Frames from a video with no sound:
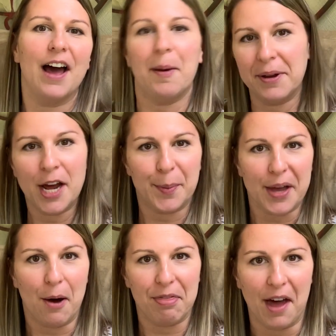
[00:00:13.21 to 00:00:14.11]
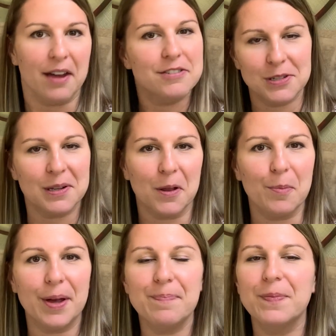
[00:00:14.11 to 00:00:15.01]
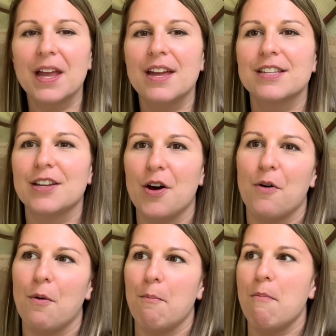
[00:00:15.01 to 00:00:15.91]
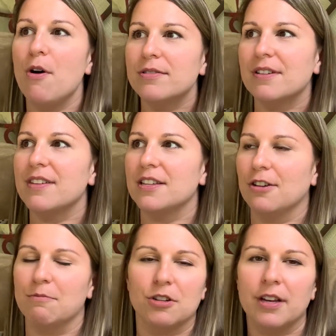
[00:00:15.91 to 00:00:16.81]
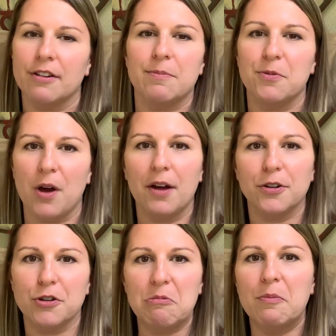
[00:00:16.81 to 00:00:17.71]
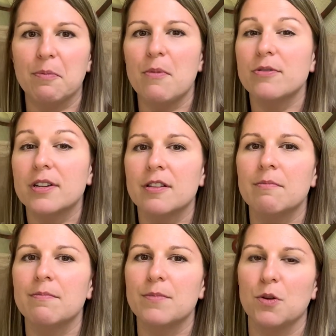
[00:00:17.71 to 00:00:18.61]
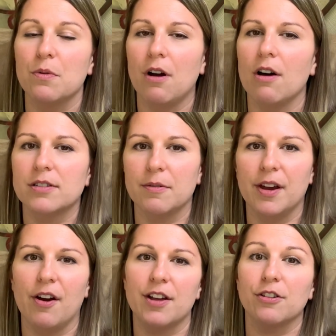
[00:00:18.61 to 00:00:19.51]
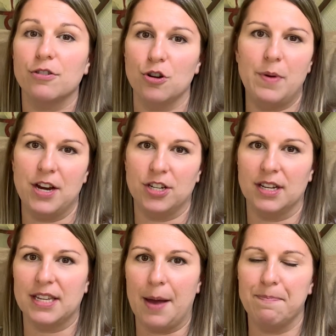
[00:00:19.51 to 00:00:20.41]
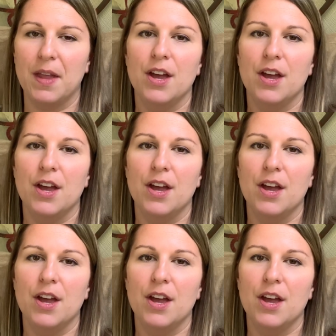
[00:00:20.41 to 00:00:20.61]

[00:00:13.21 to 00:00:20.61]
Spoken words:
I'm going to help you out with that just a little bit. So most of these terms, you'll hear them throughout your treatment, but most of them you would also hear at your new patient exam.